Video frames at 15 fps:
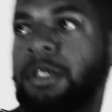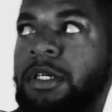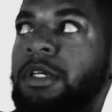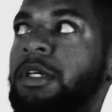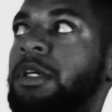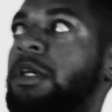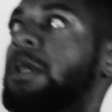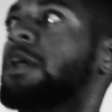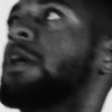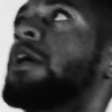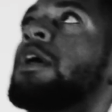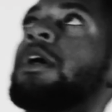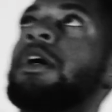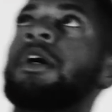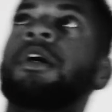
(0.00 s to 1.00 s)
shooting guard.
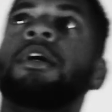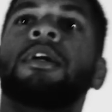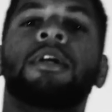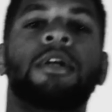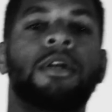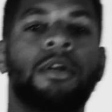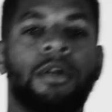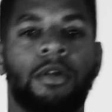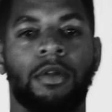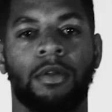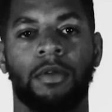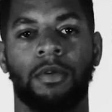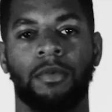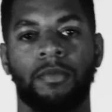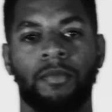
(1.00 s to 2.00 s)
I'm from Baltimore,